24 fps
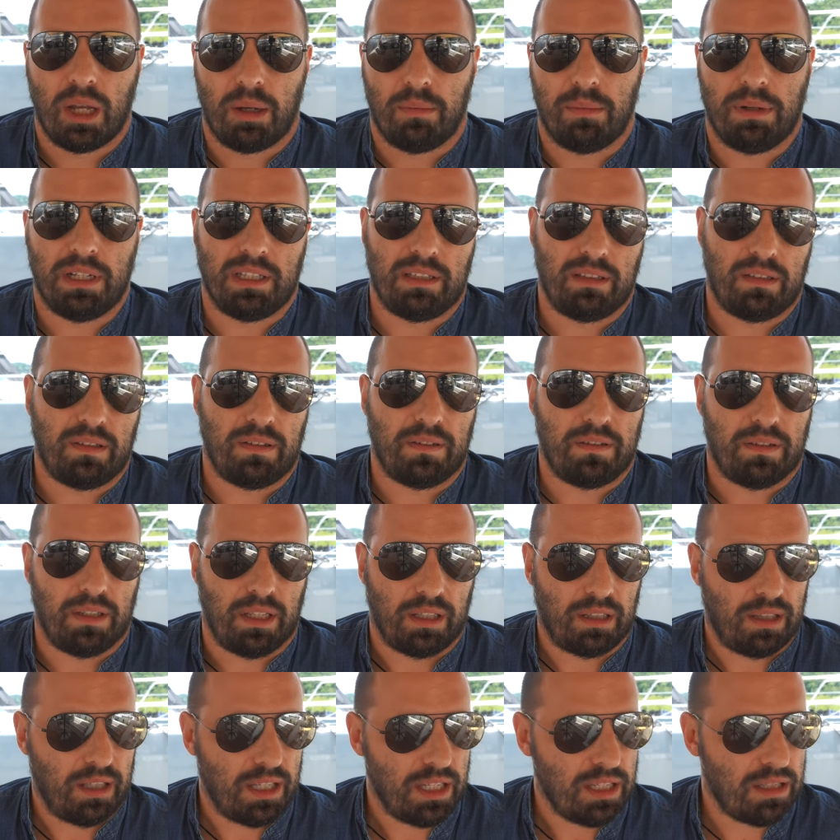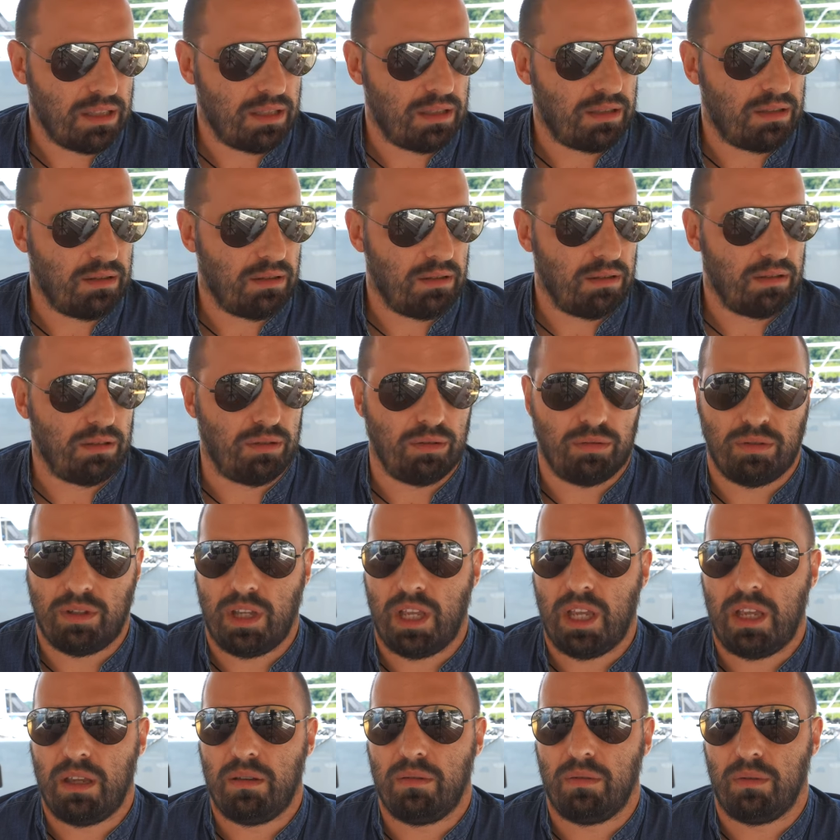But at least
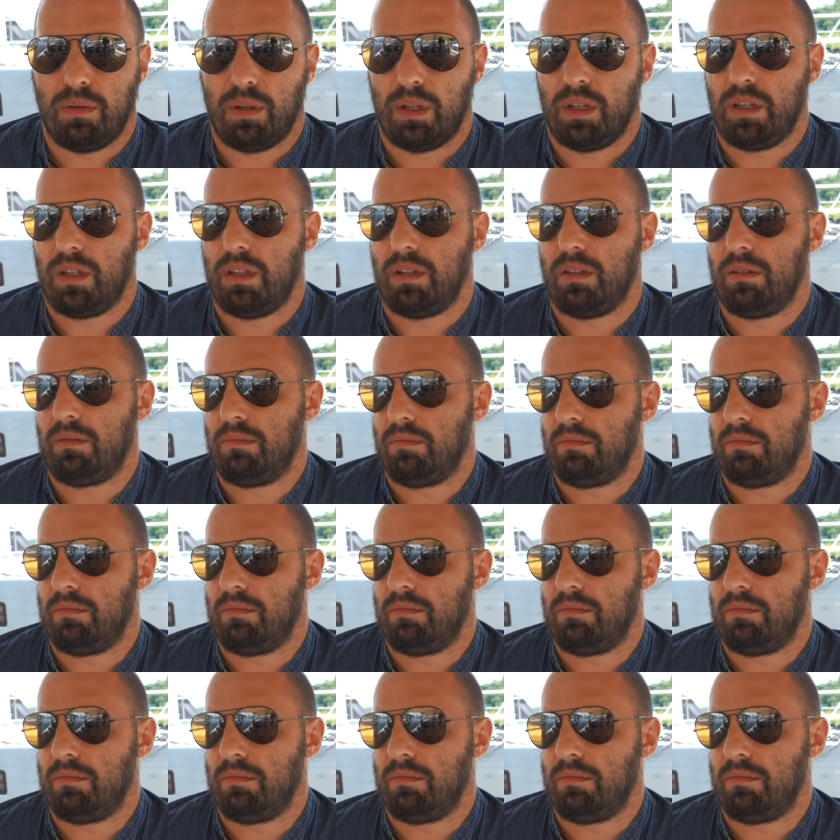today we